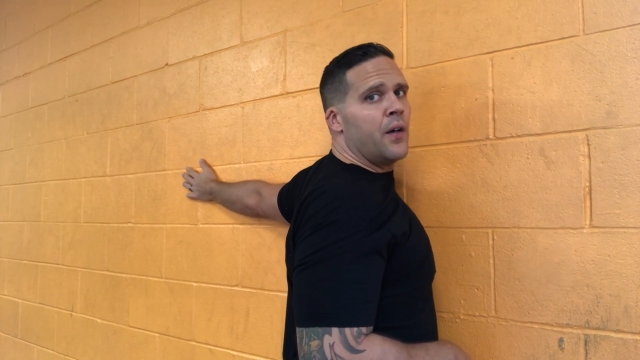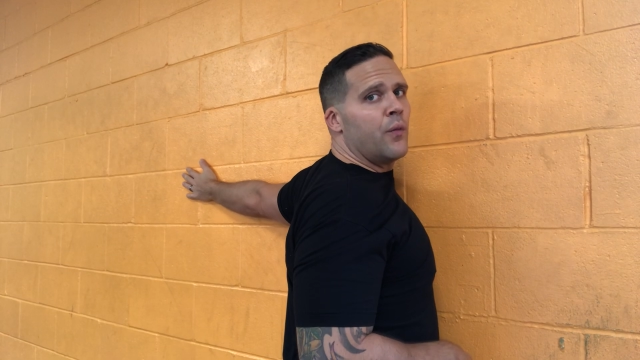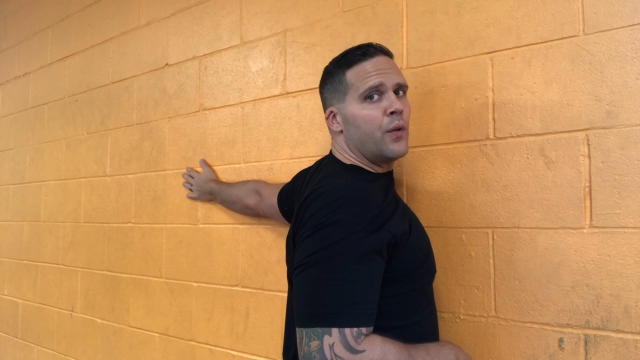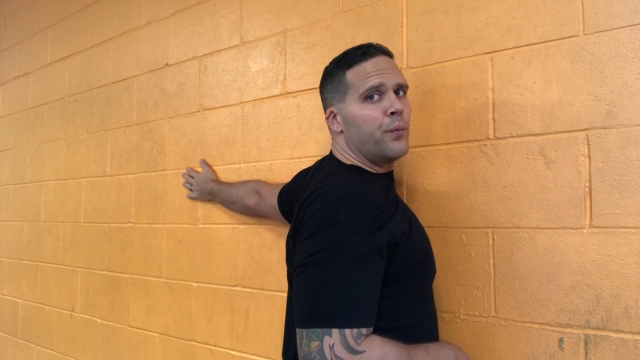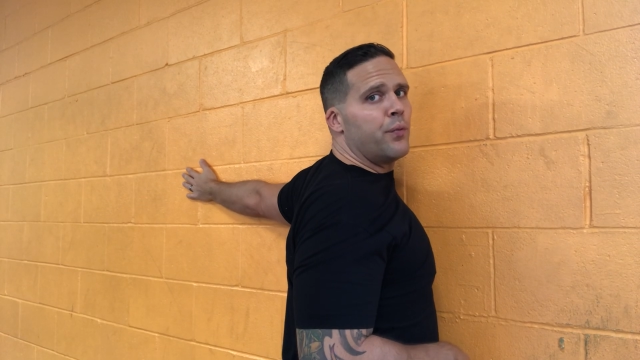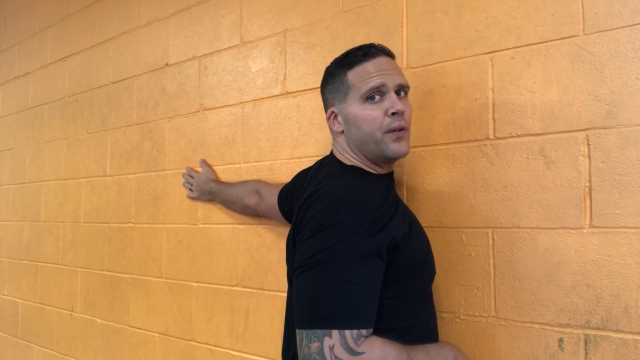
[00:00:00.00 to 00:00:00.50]

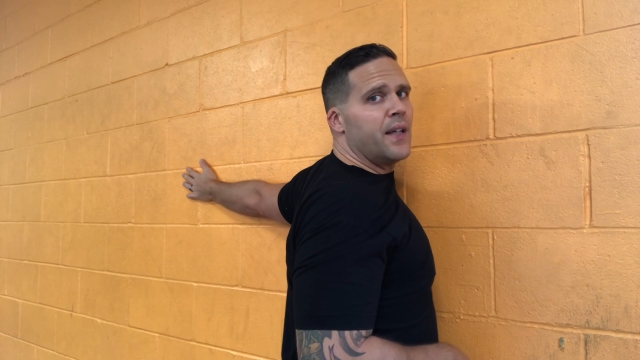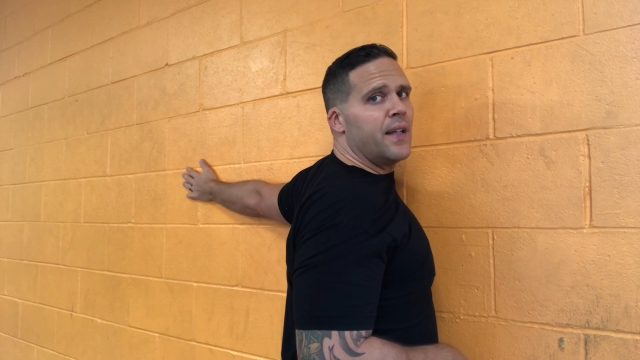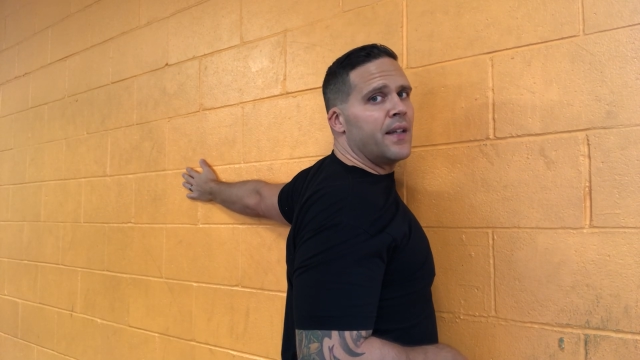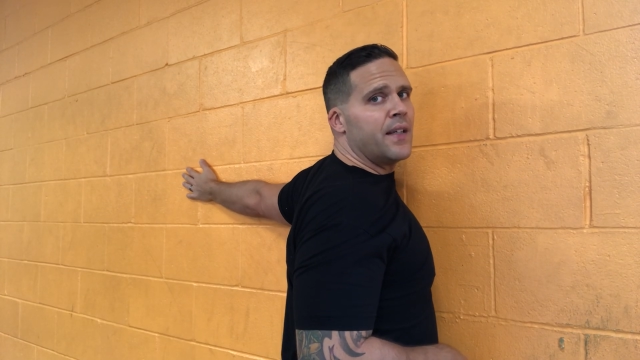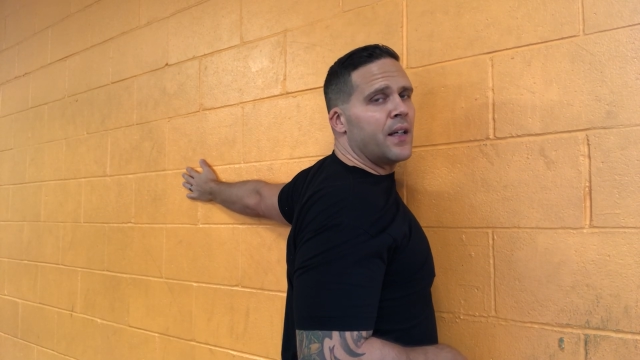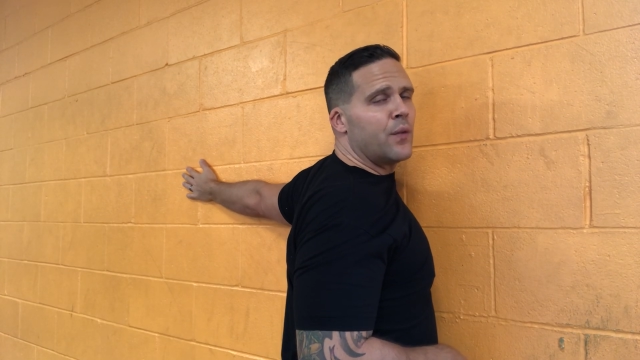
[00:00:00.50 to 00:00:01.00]
We're
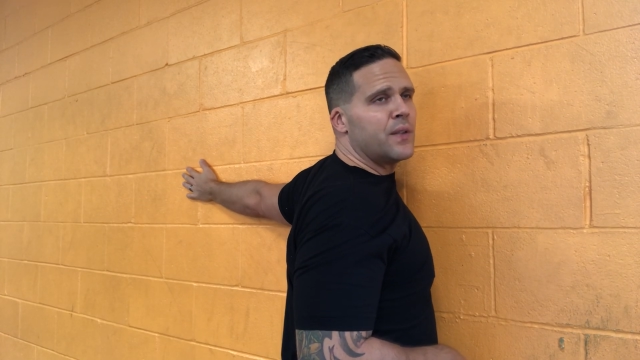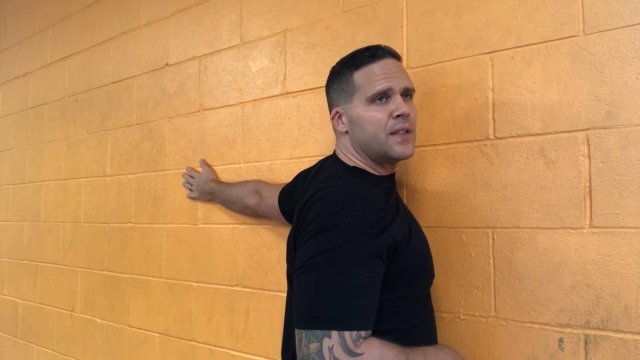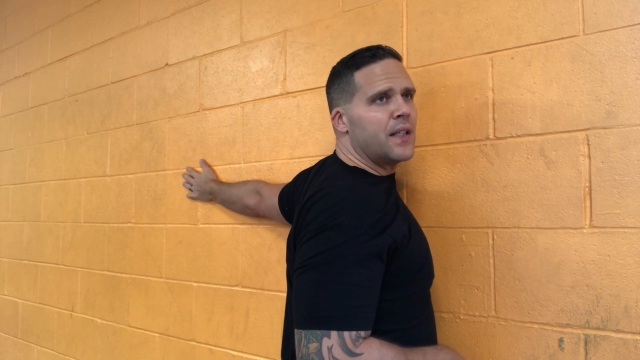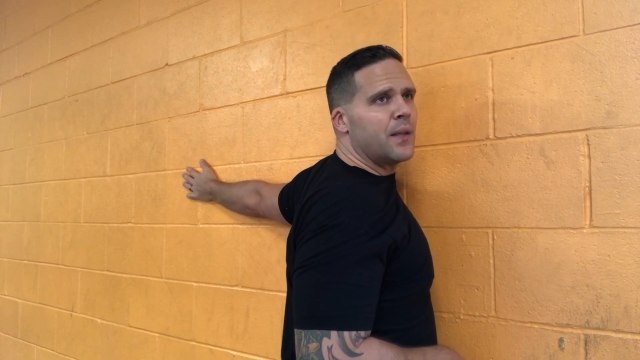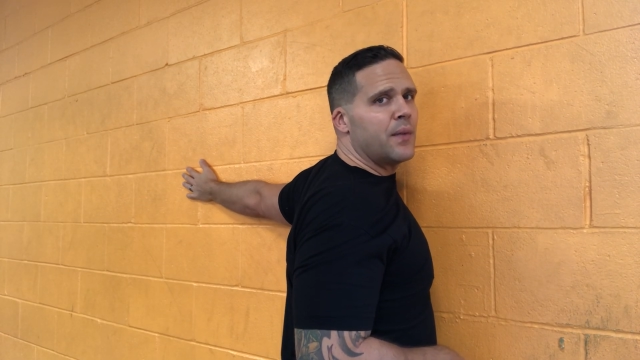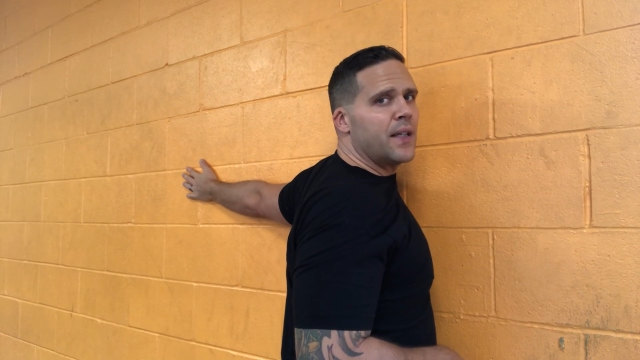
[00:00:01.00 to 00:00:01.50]
breathing out. We're
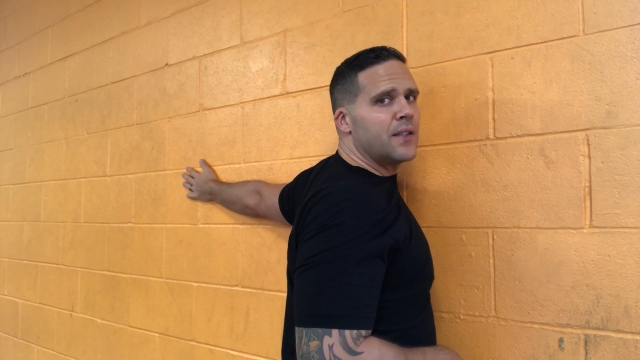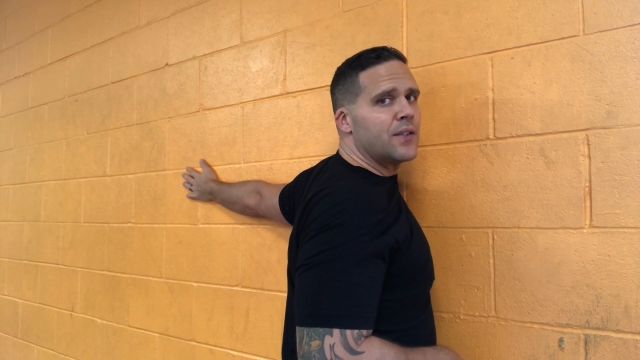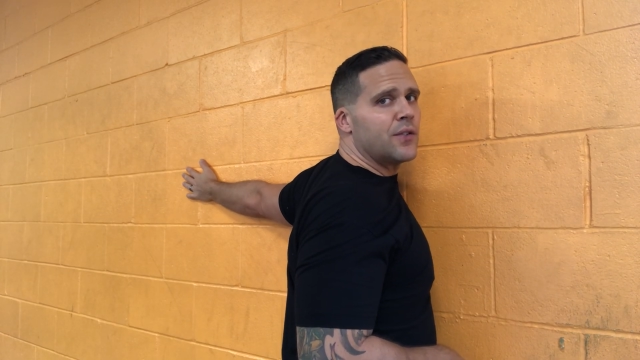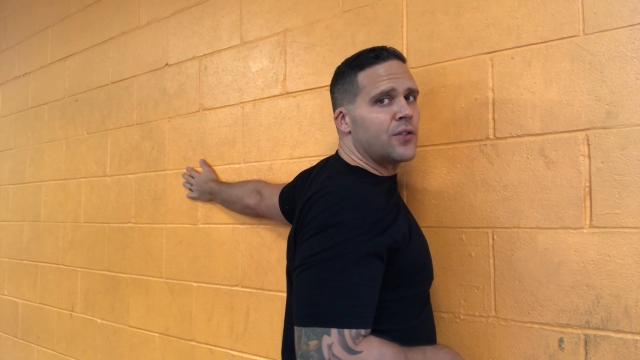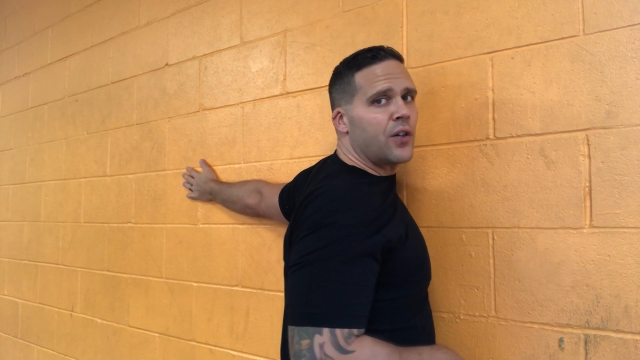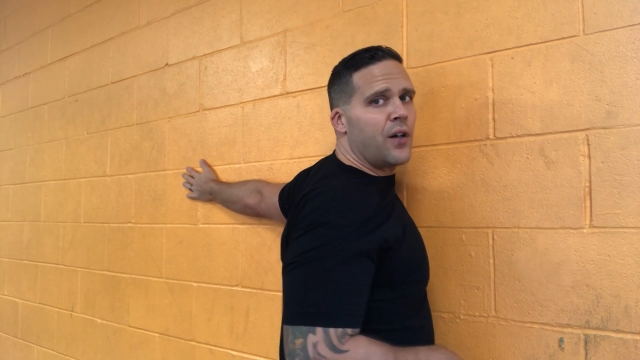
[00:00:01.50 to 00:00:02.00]
sitting nice
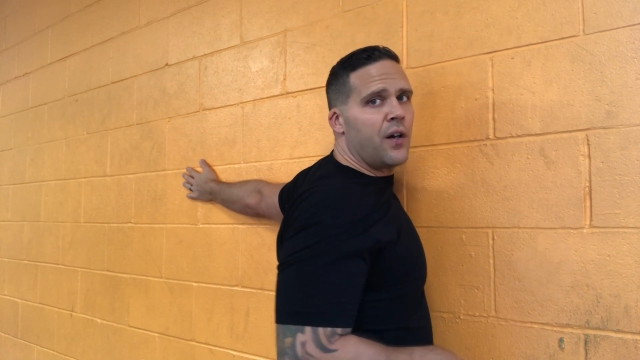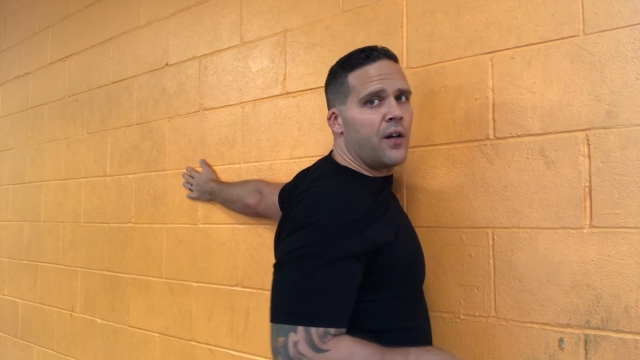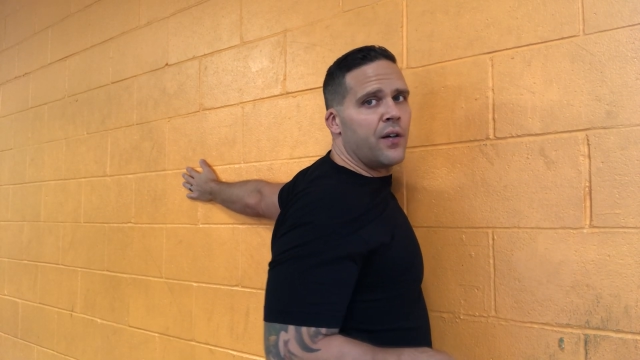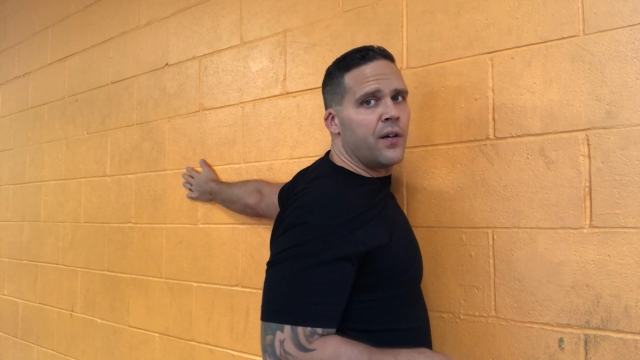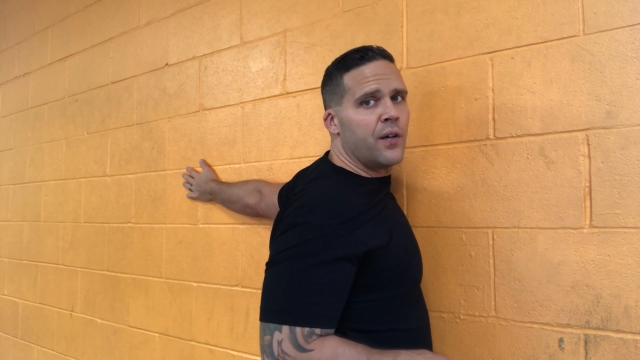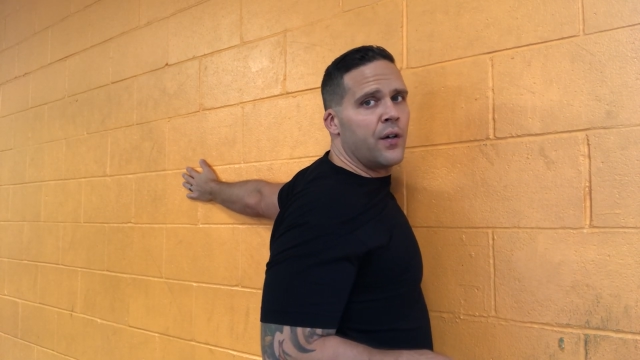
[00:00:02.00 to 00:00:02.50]
and
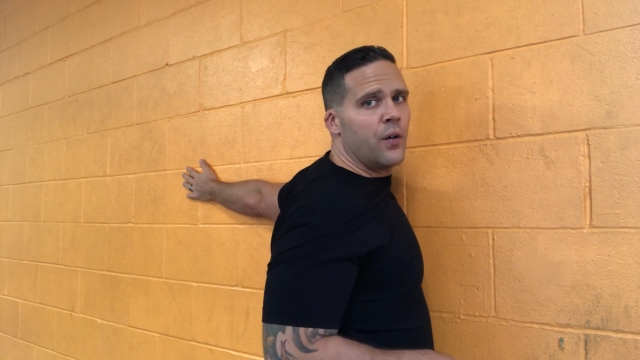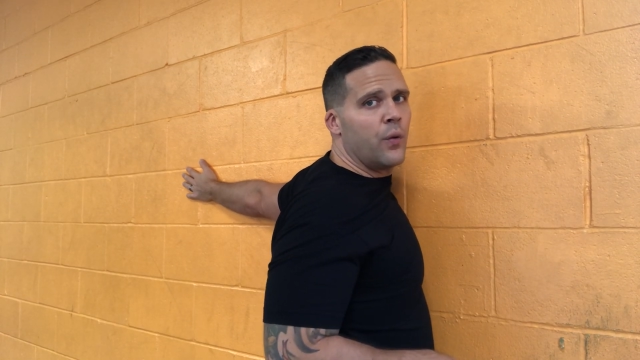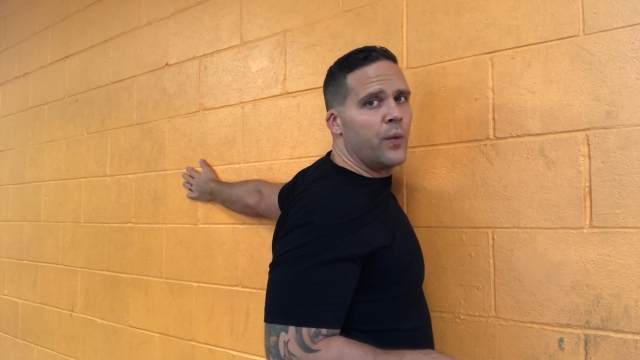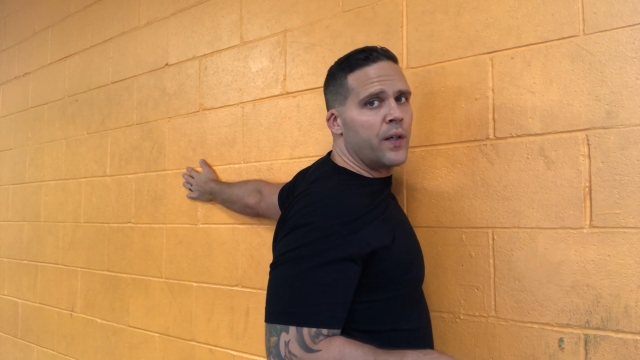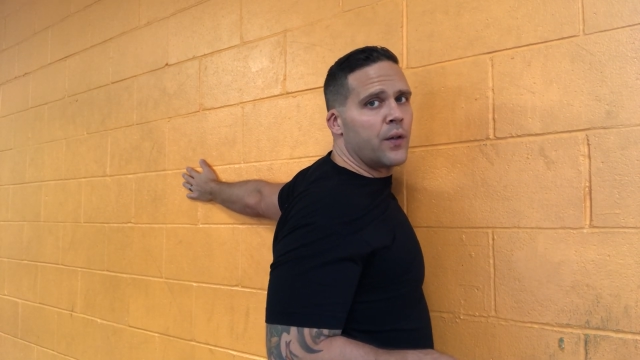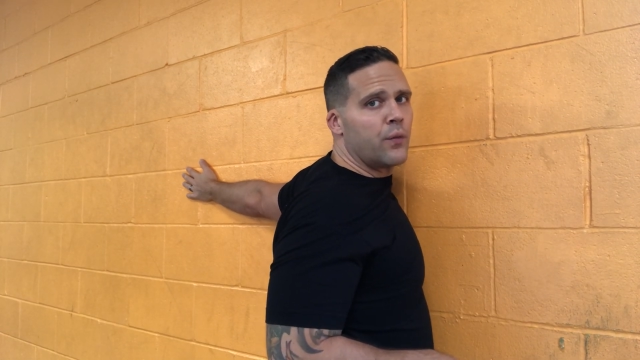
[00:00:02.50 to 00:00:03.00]
tall.
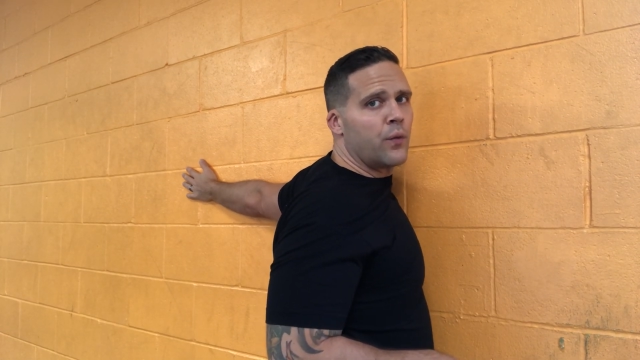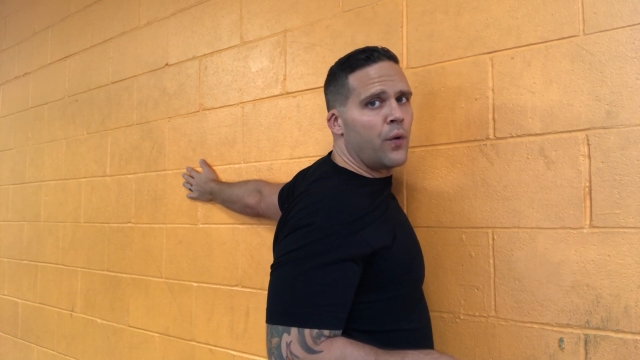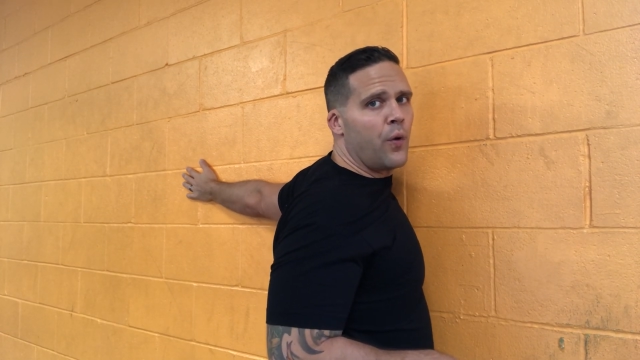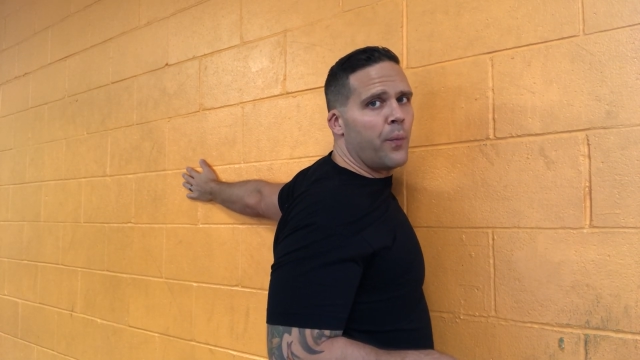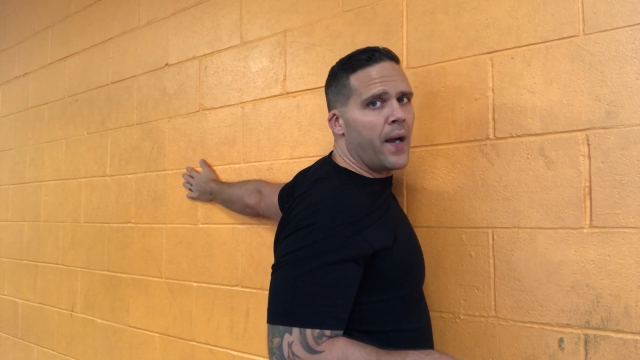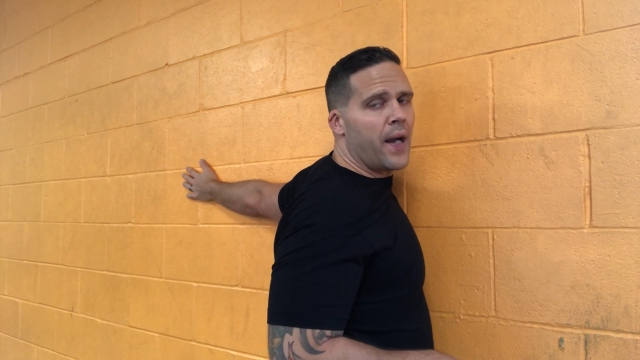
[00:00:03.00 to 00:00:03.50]
We can
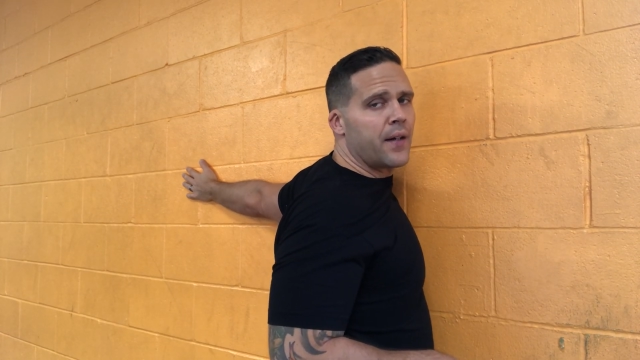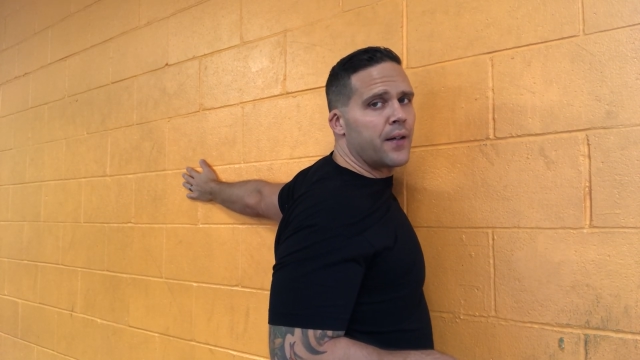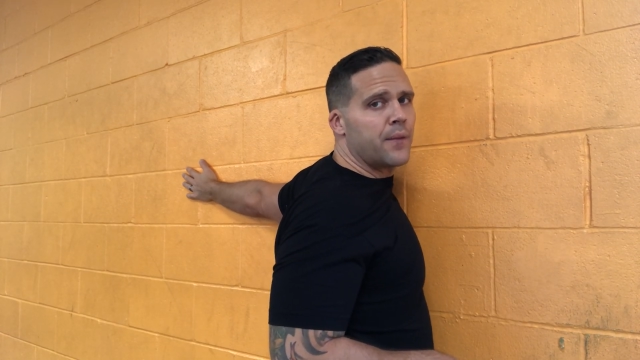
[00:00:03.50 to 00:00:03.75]
roll back.